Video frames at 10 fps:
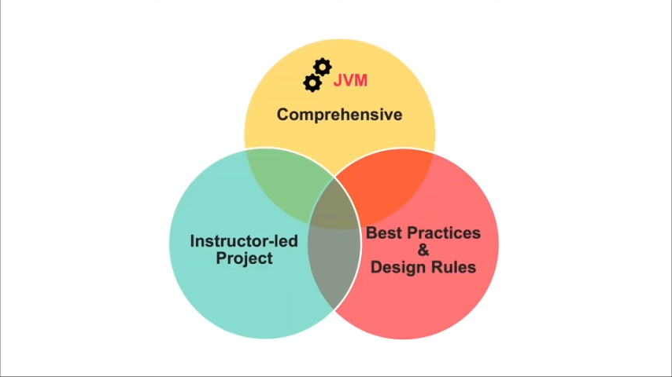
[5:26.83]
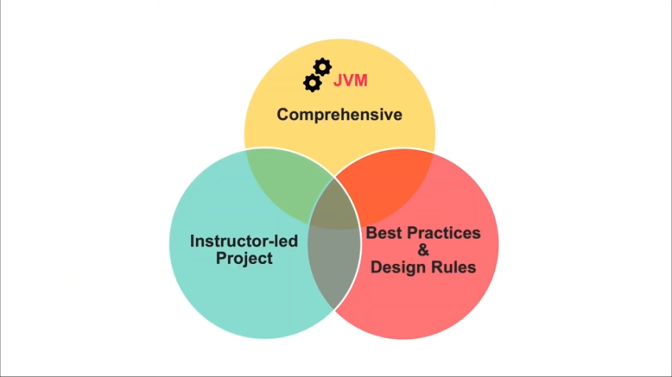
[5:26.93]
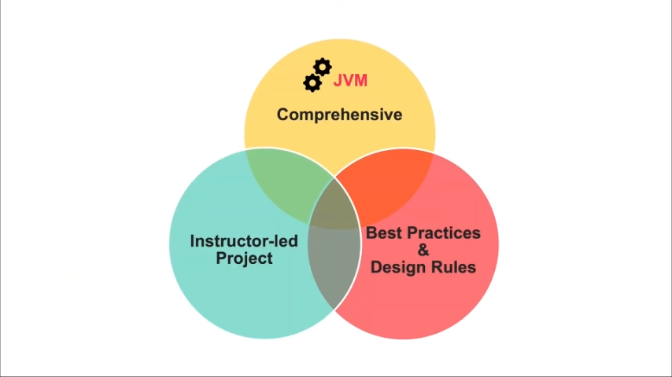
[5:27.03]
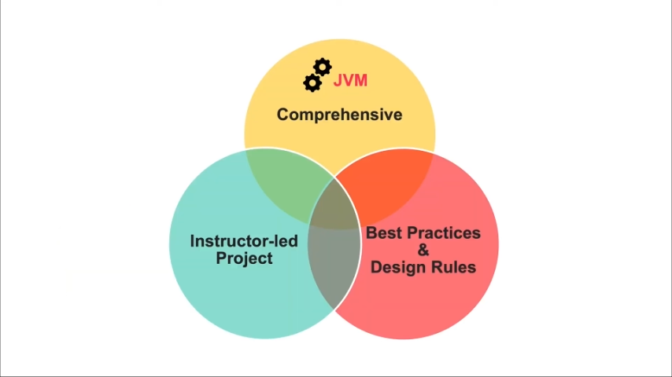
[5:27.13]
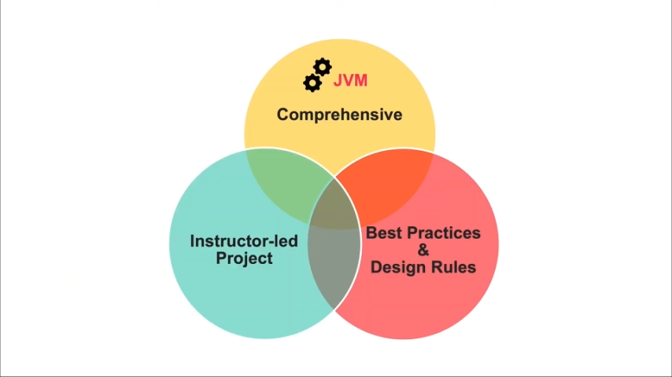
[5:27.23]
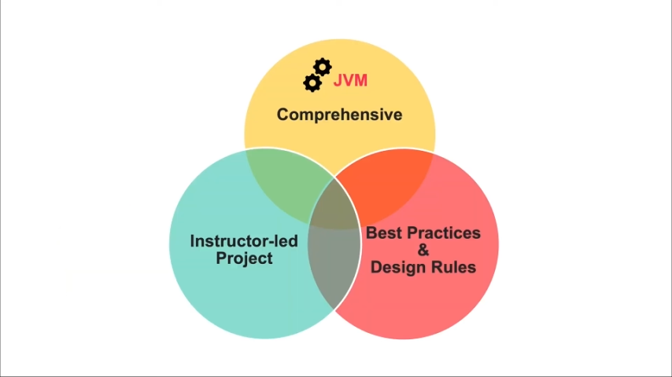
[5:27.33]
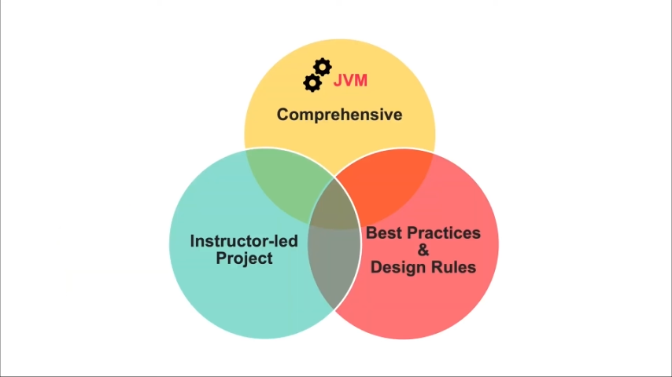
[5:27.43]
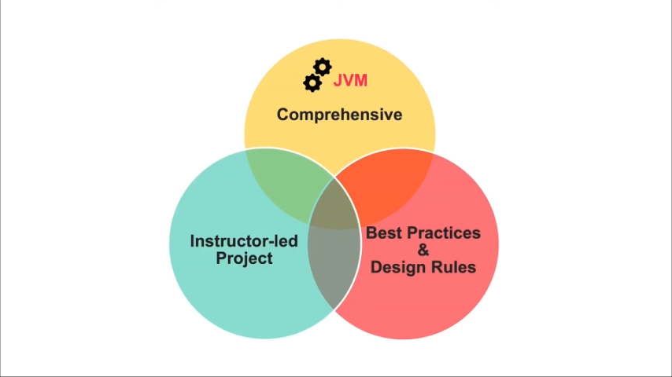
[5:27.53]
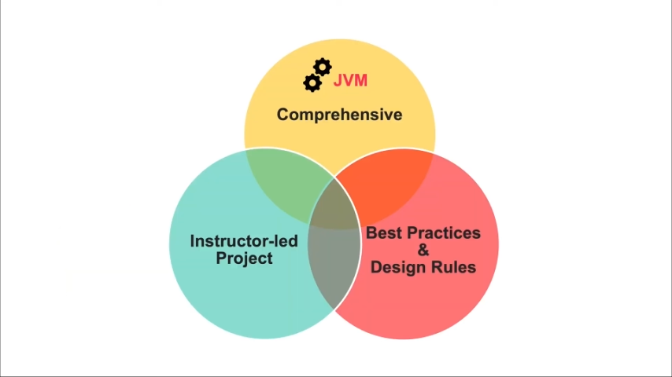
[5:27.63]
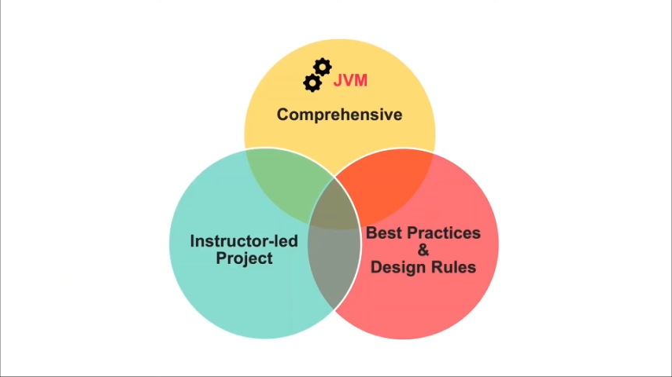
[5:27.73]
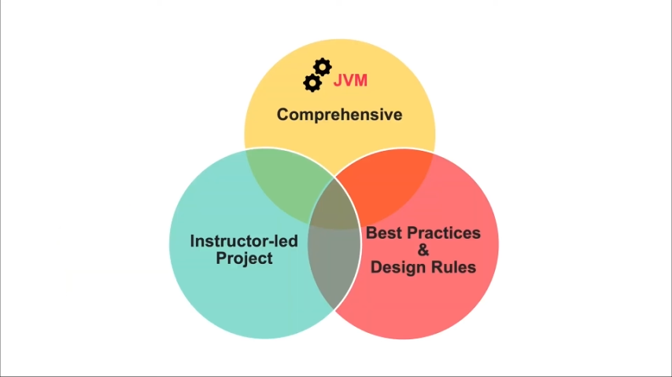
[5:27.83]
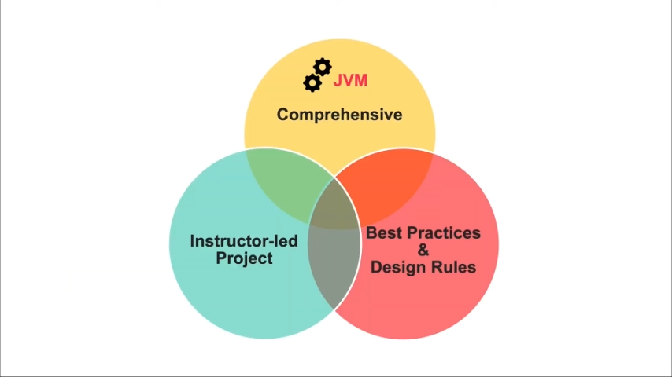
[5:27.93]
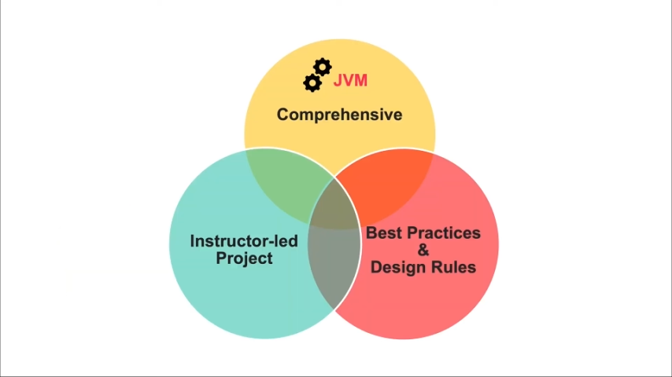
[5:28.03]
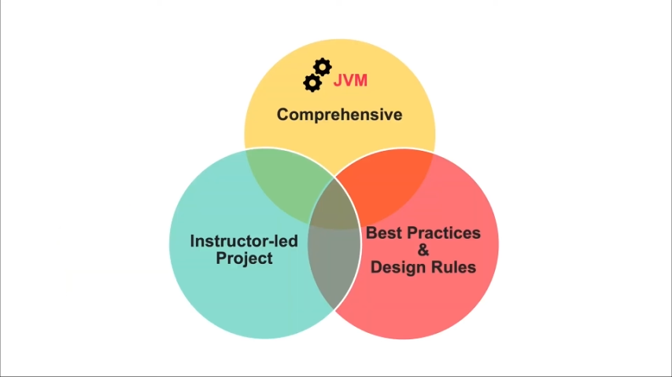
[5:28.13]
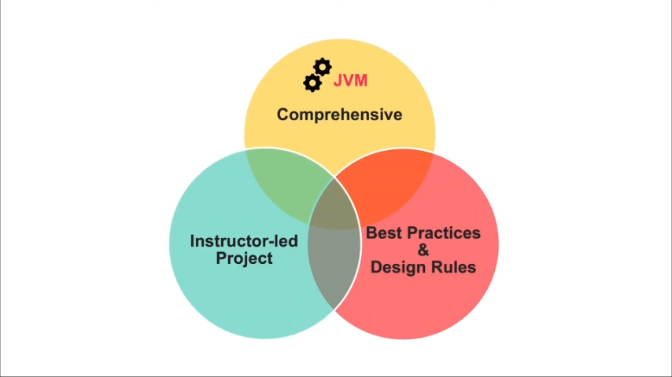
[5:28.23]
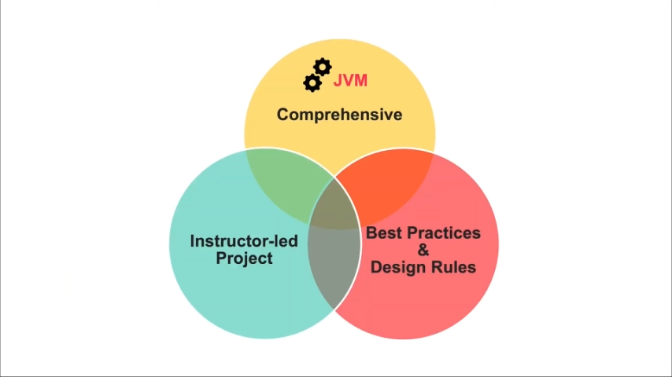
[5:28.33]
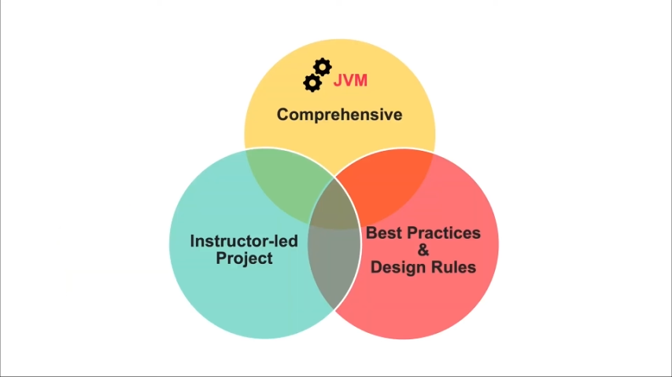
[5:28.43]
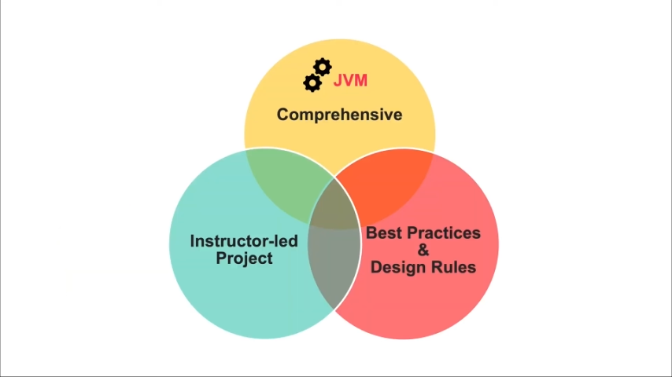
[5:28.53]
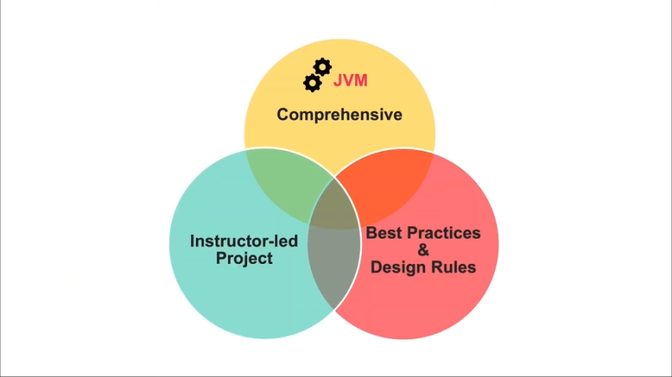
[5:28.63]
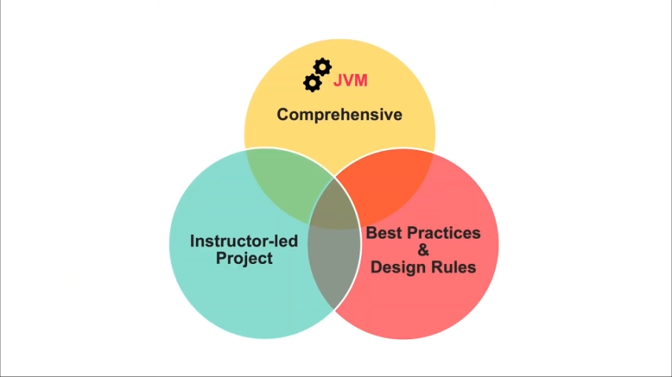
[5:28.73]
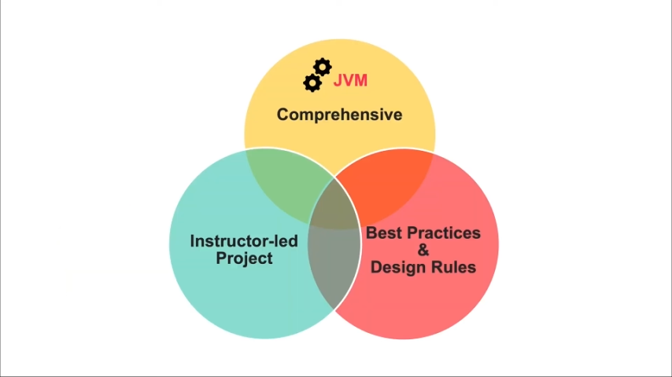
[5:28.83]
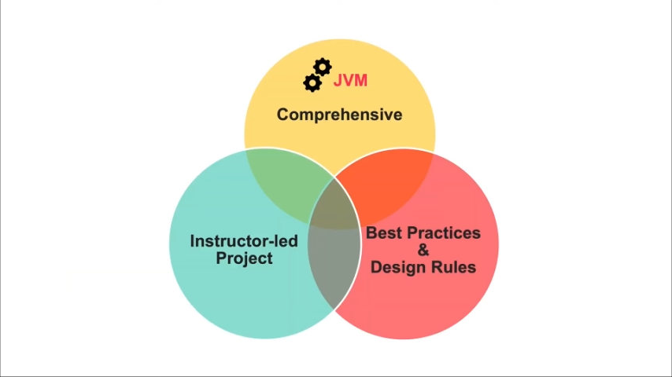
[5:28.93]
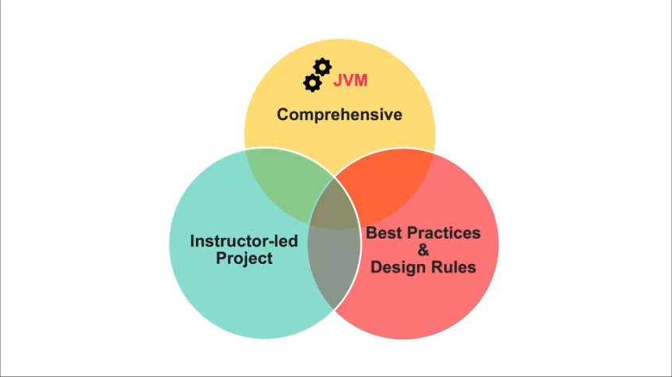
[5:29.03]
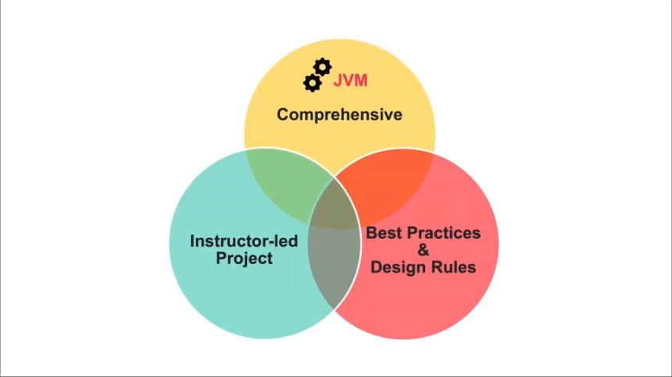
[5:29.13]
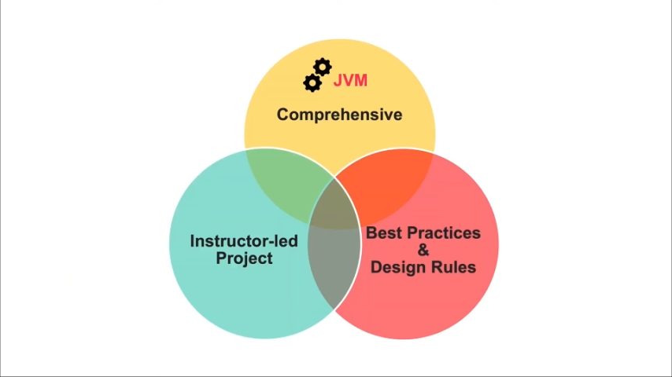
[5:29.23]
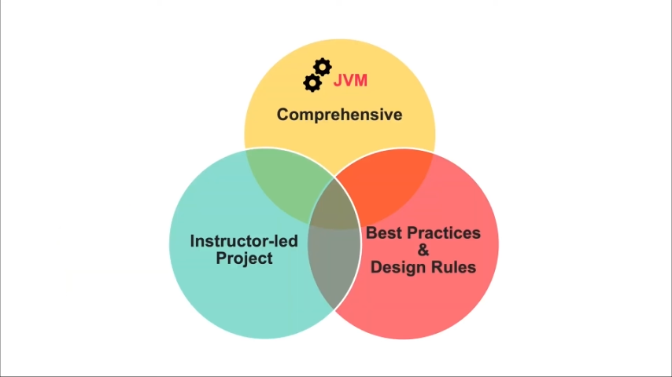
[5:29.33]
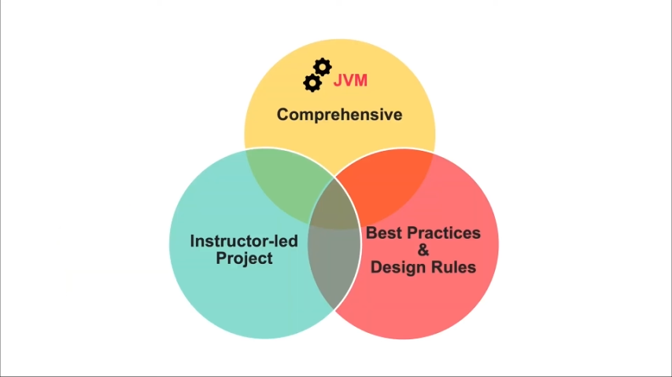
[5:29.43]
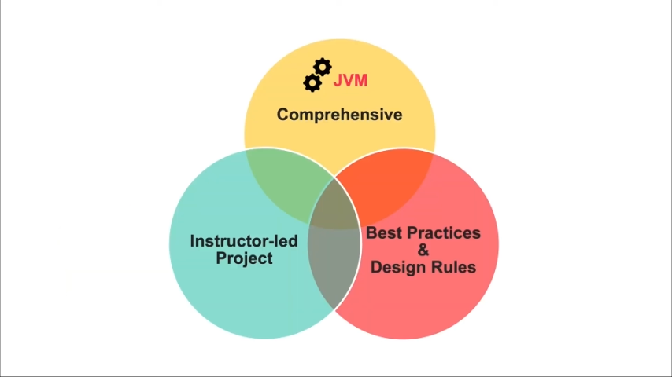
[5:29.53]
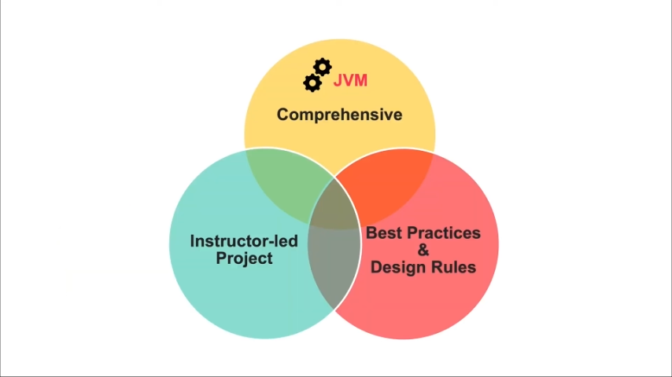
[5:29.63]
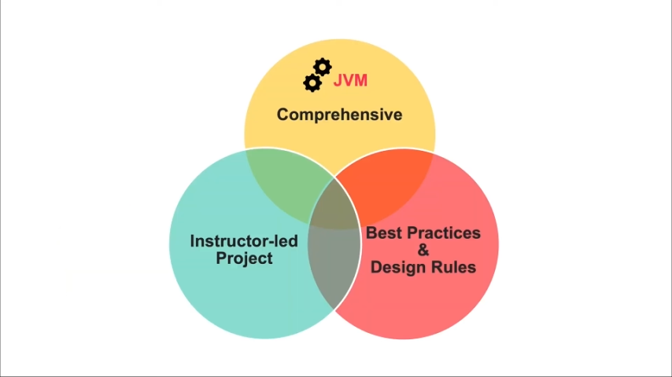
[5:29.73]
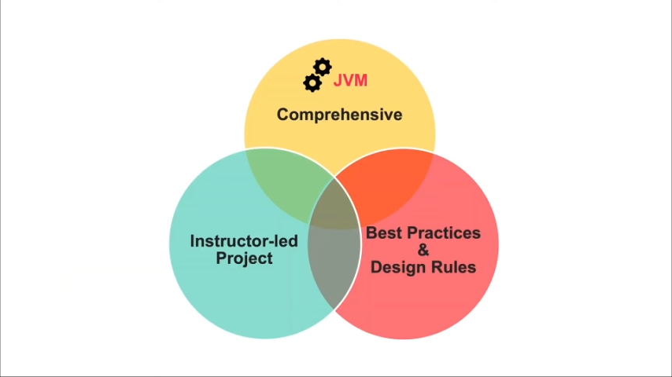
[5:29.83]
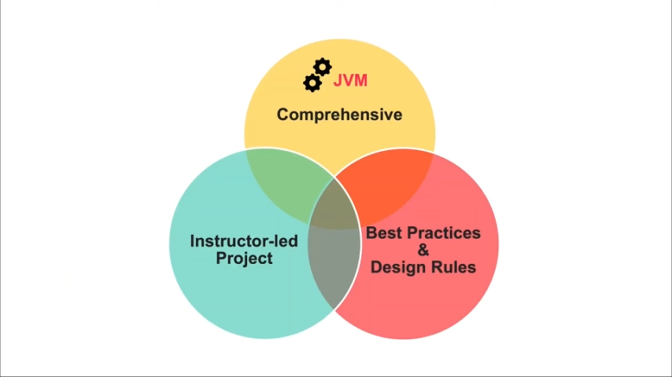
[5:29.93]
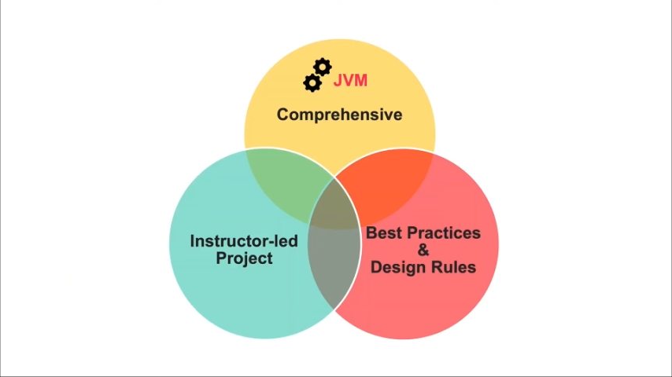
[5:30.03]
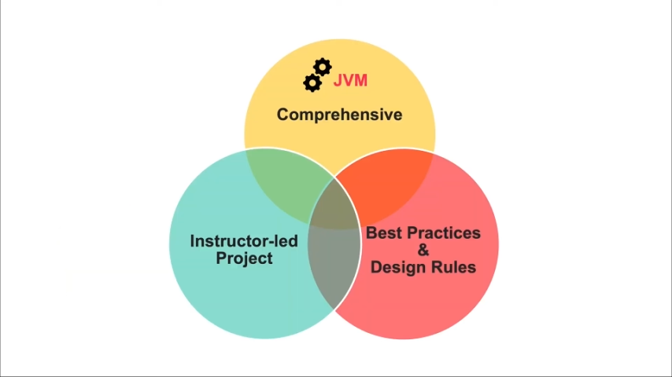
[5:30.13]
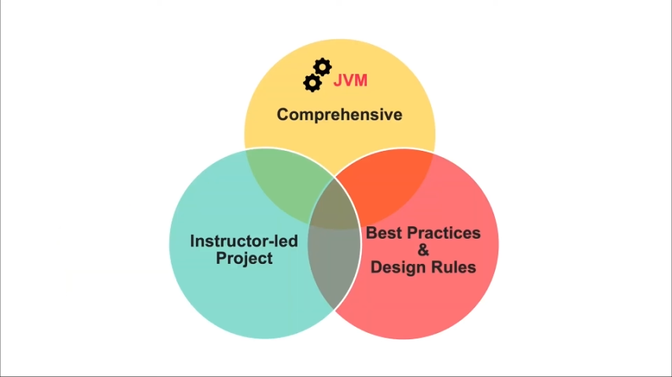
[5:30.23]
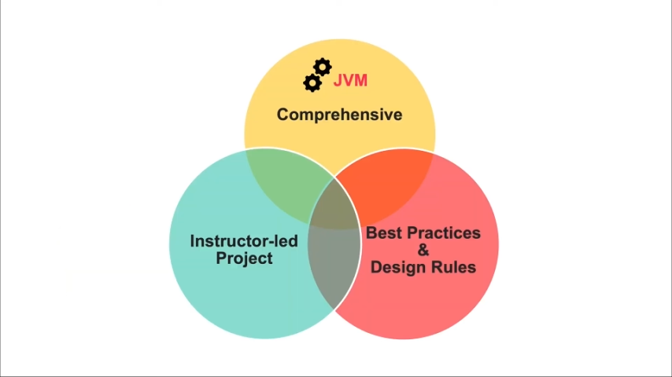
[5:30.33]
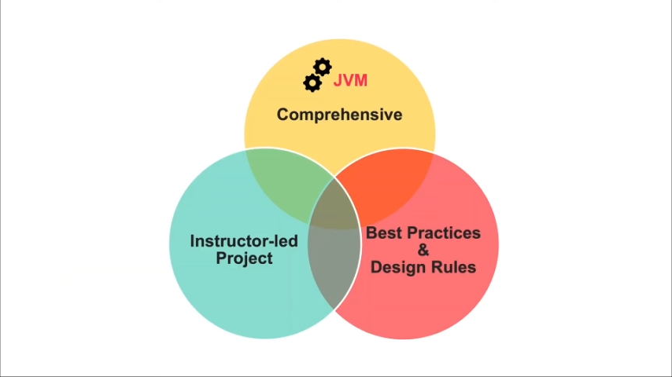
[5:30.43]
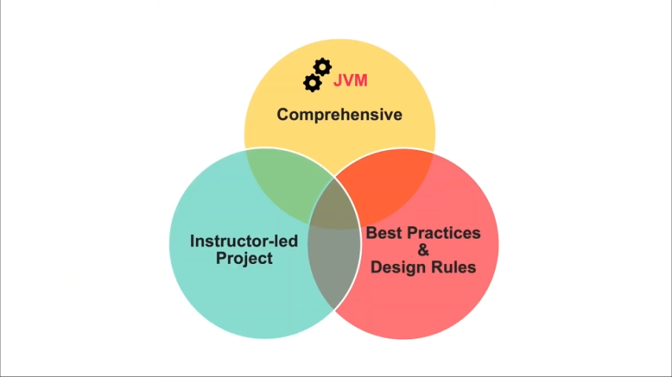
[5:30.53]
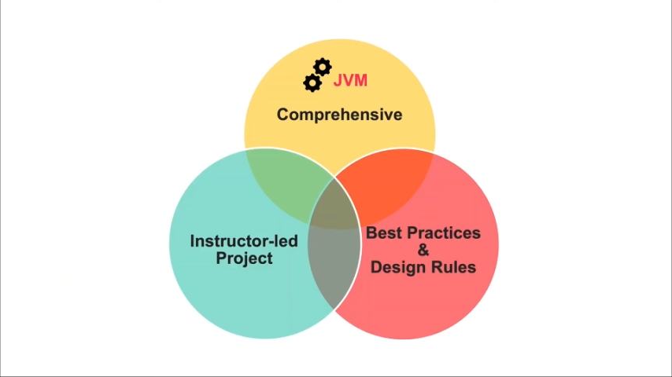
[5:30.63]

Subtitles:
No face is visible, so there are no lips to read.